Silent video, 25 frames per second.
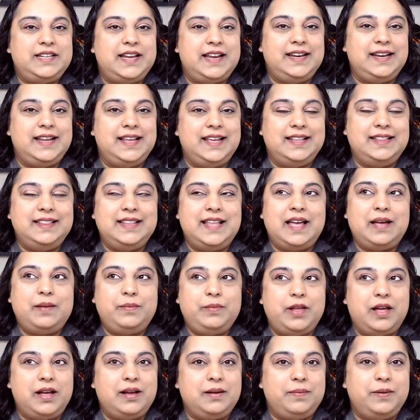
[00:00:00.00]
And in that
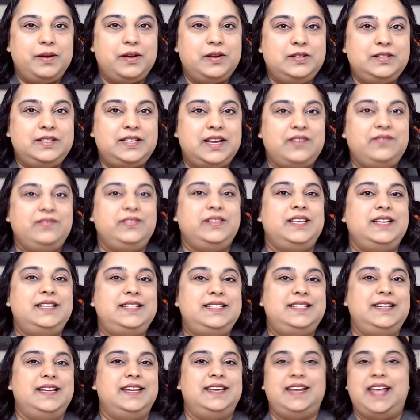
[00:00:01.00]
blog post, I've
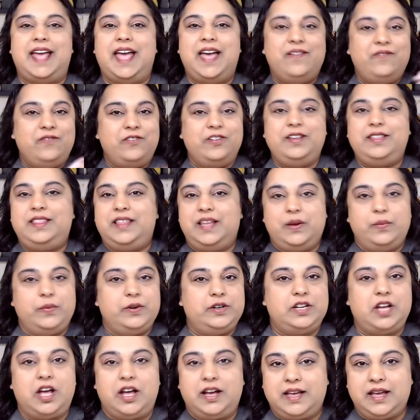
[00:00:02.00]
listed everything we're
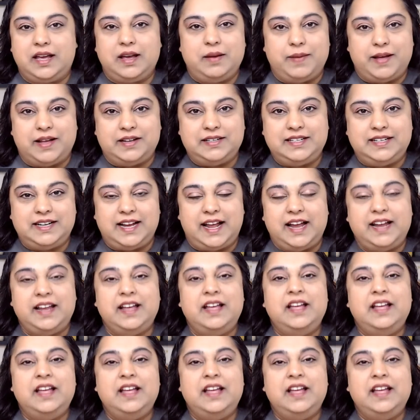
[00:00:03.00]
talking about today.